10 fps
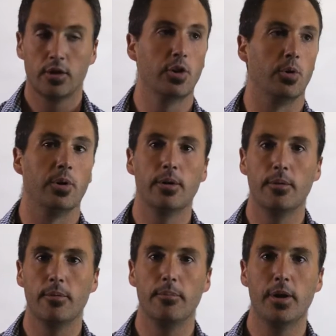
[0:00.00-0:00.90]
Cool.
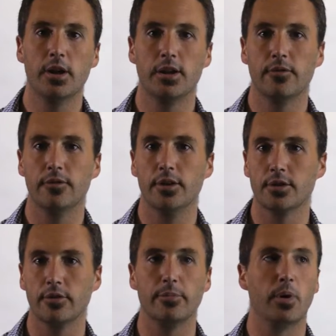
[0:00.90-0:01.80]
Many
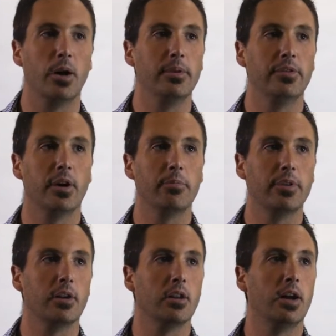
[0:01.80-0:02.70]
definitions might be
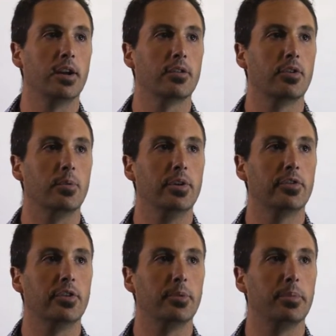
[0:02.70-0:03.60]
something like the risk is a